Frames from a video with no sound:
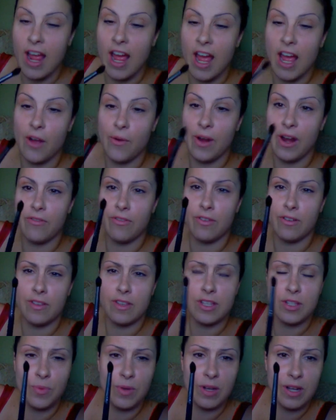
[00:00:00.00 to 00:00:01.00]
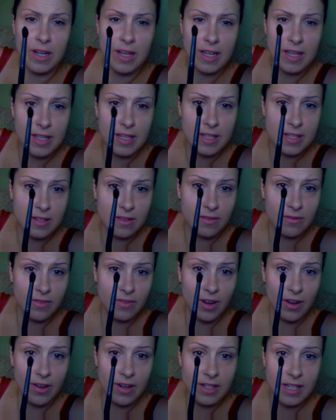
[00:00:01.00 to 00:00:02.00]
however this one is
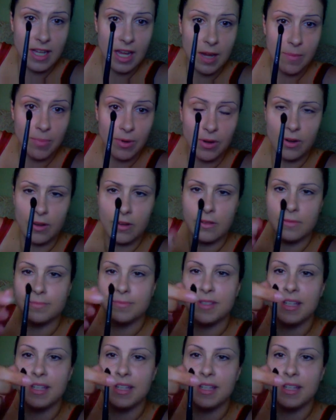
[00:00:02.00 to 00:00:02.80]
very tapered.